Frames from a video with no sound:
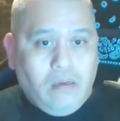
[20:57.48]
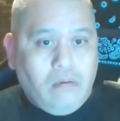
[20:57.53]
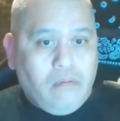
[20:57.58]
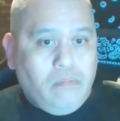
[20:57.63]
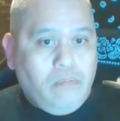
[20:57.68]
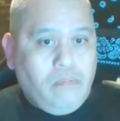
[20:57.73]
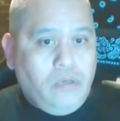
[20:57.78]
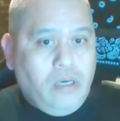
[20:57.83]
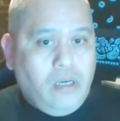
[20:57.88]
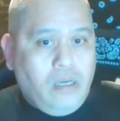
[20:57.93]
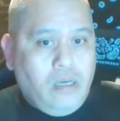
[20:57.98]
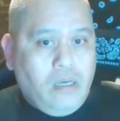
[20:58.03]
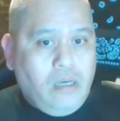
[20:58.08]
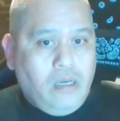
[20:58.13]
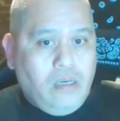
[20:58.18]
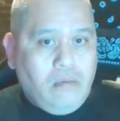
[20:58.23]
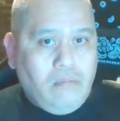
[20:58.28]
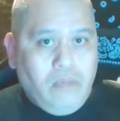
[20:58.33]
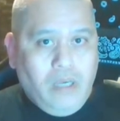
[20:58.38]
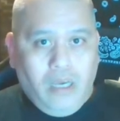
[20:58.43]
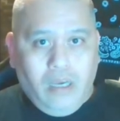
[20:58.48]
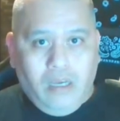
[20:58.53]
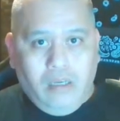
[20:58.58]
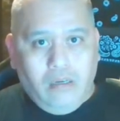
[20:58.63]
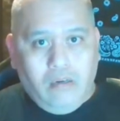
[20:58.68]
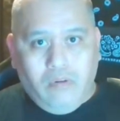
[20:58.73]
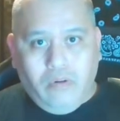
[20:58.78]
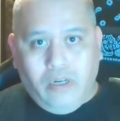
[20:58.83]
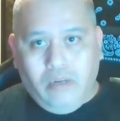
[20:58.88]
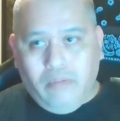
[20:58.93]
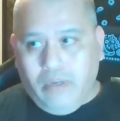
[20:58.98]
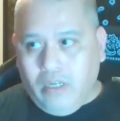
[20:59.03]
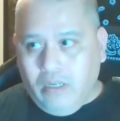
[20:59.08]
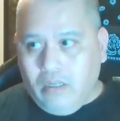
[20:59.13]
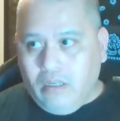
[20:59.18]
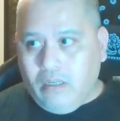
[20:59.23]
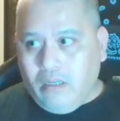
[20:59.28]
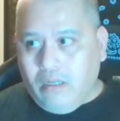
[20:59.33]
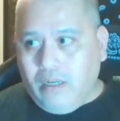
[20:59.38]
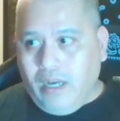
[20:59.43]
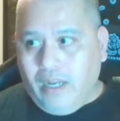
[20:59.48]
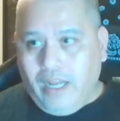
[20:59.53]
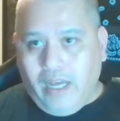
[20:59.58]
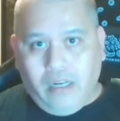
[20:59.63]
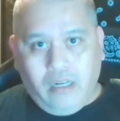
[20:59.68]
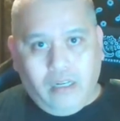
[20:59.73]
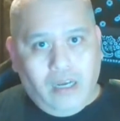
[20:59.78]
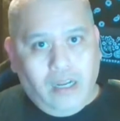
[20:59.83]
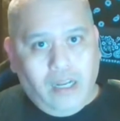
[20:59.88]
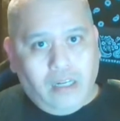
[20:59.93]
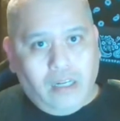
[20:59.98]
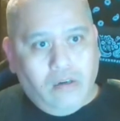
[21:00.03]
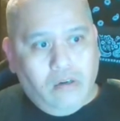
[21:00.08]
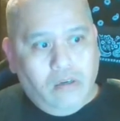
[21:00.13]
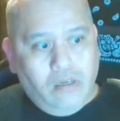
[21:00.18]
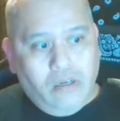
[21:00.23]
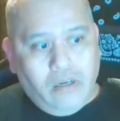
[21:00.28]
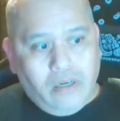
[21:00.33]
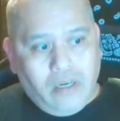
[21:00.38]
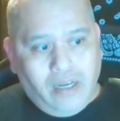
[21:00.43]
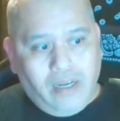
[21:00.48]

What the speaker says: But, yeah, you know what I mean? I like her look.